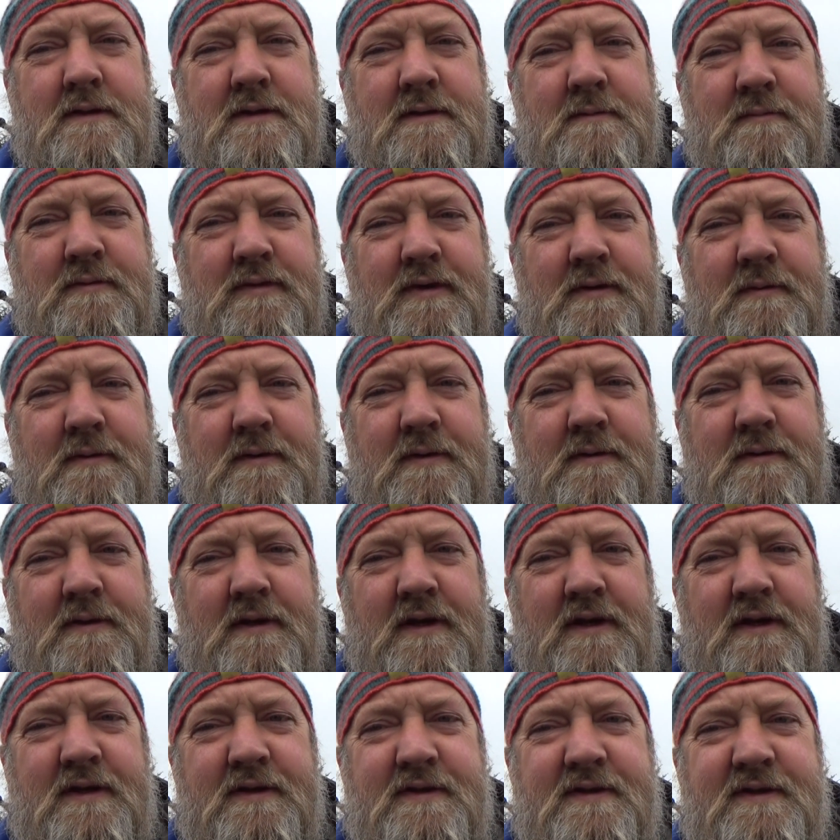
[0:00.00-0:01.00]
But we're
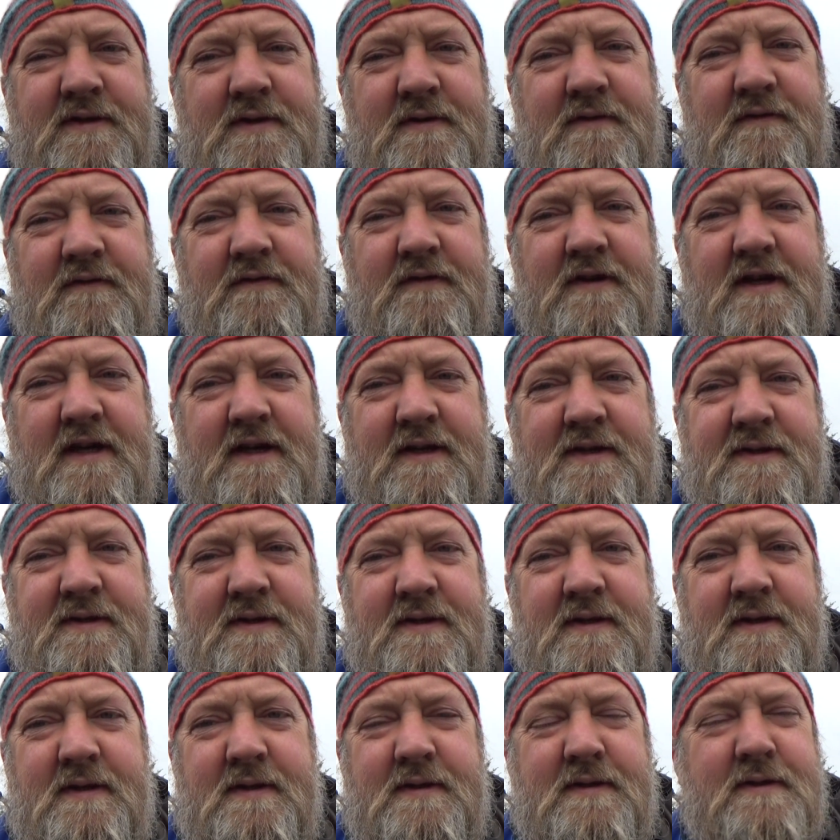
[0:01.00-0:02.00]
running so fast
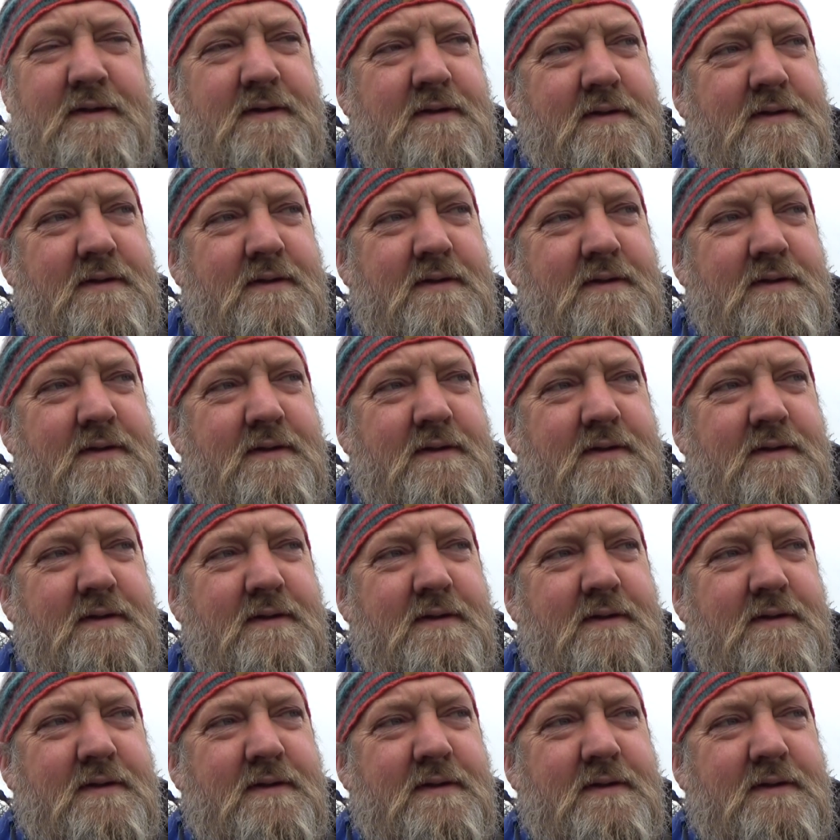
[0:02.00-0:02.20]
that